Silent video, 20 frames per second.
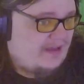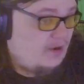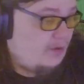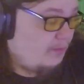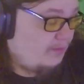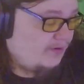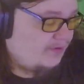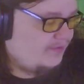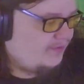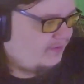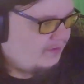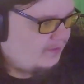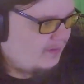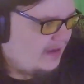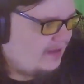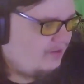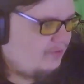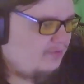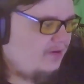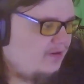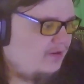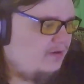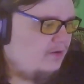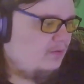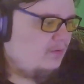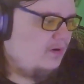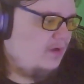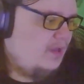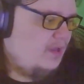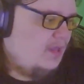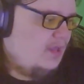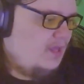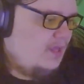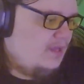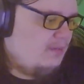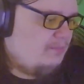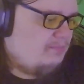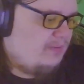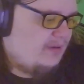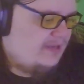or so, I don't know.
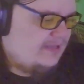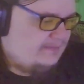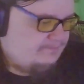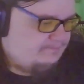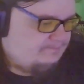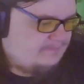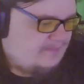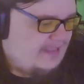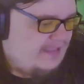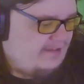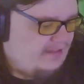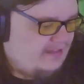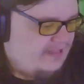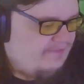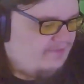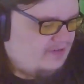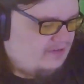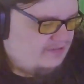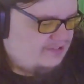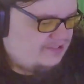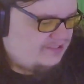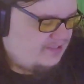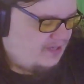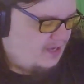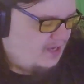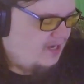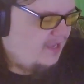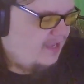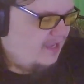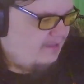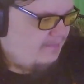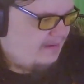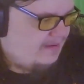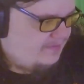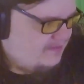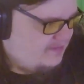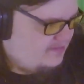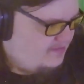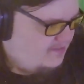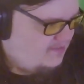But, hell, even just talking about
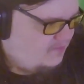this stuff with